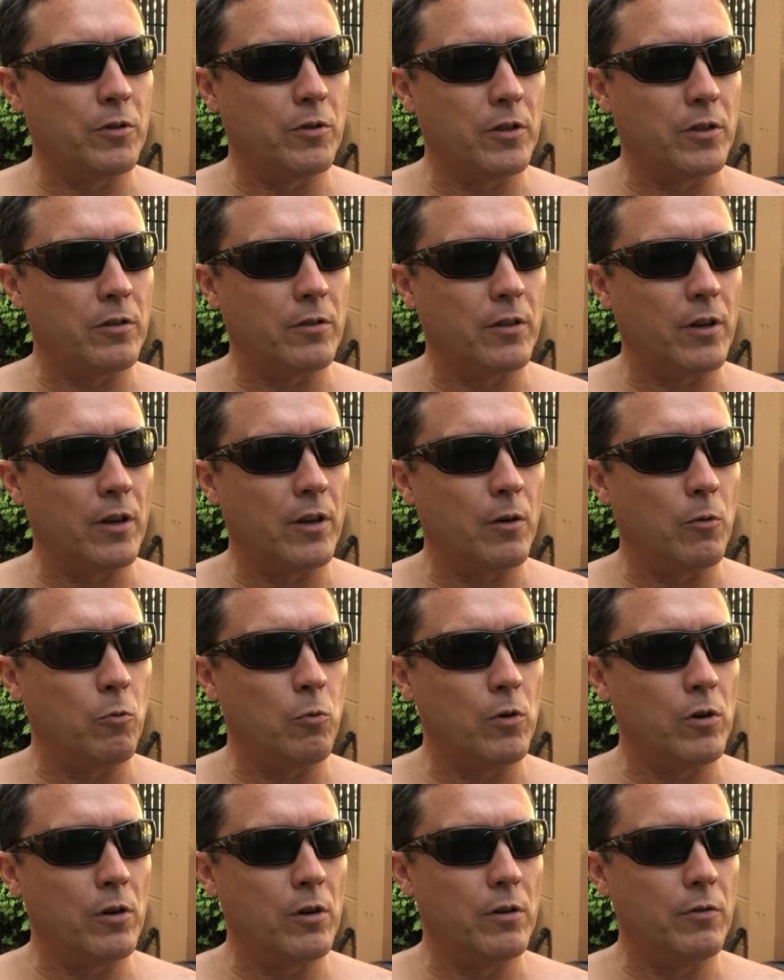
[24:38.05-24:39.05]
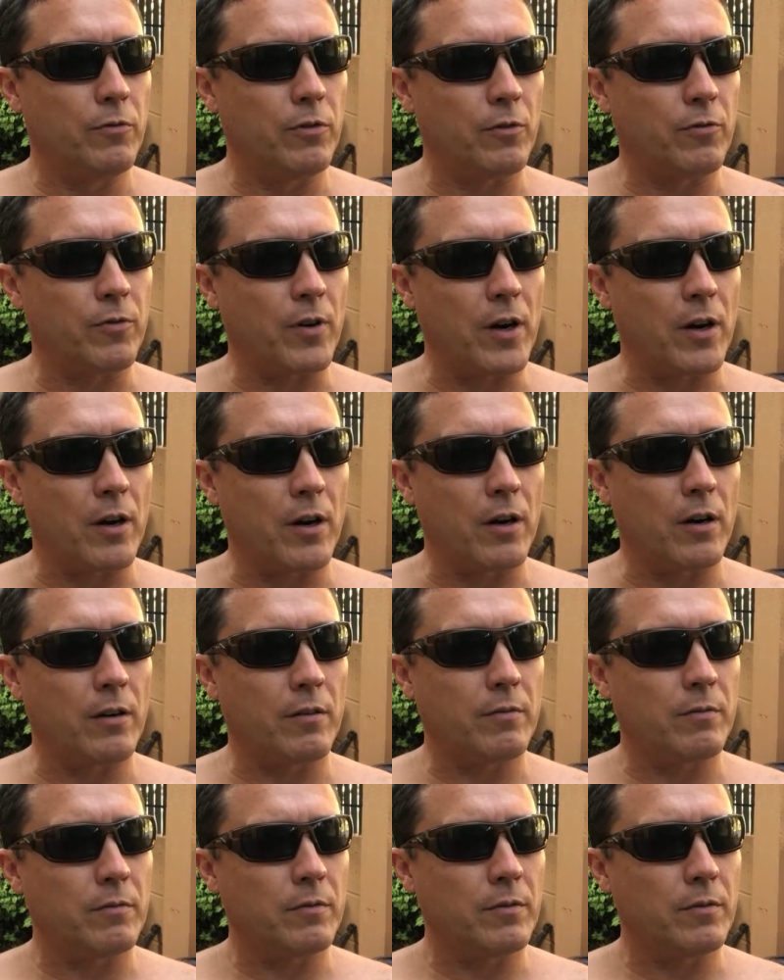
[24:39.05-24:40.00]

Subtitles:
just wood for fire.